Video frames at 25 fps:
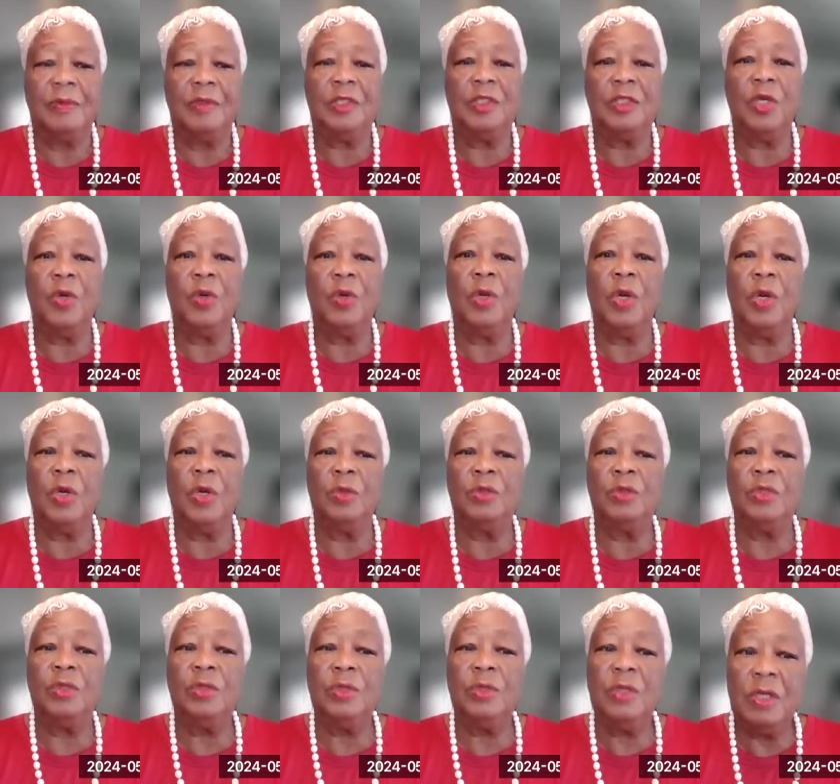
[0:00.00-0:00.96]
So go
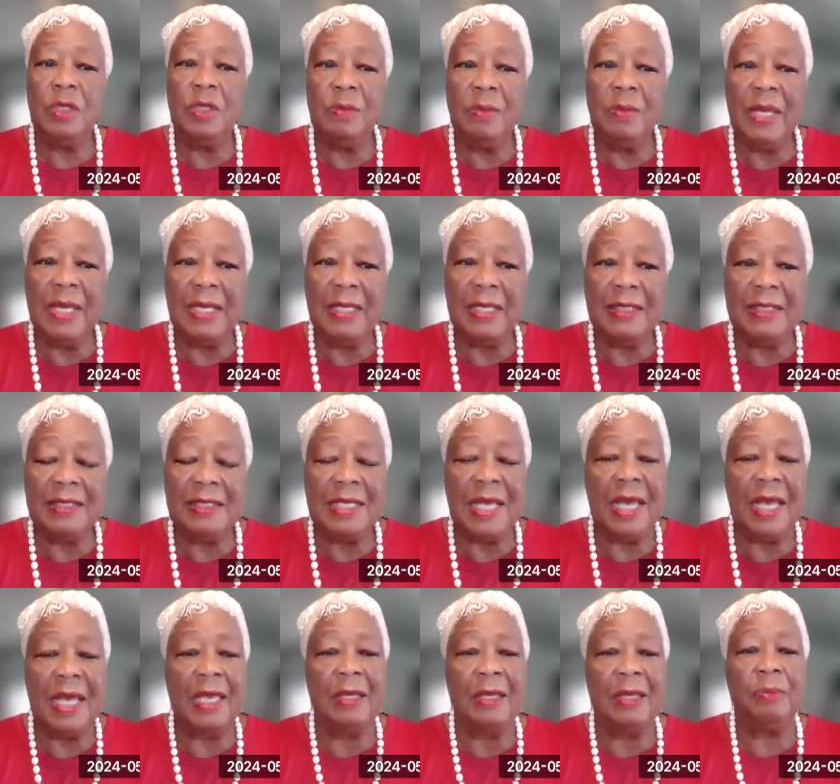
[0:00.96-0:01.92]
to the Humana
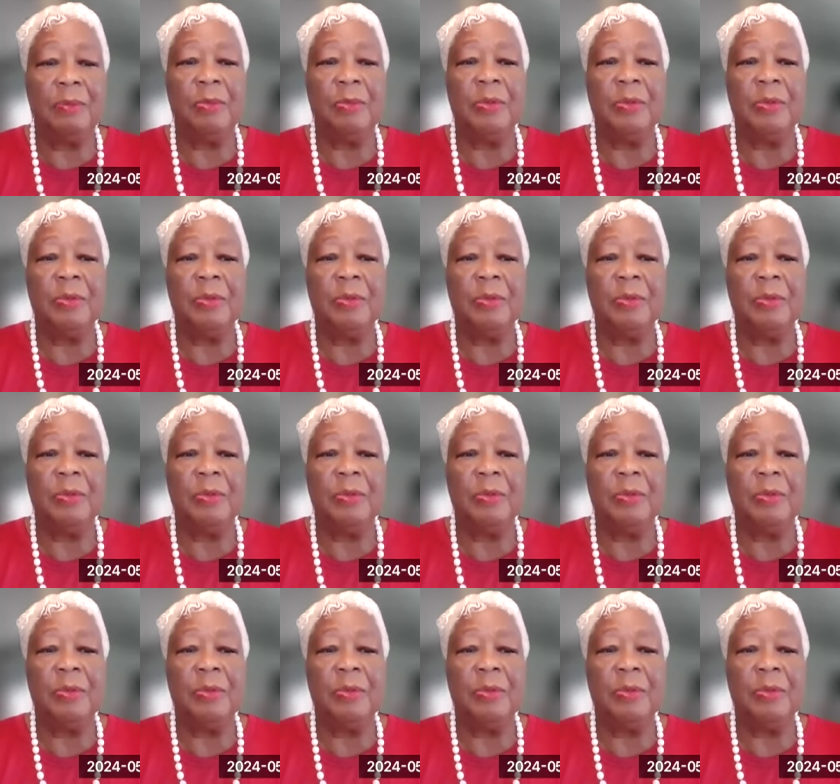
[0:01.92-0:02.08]
site,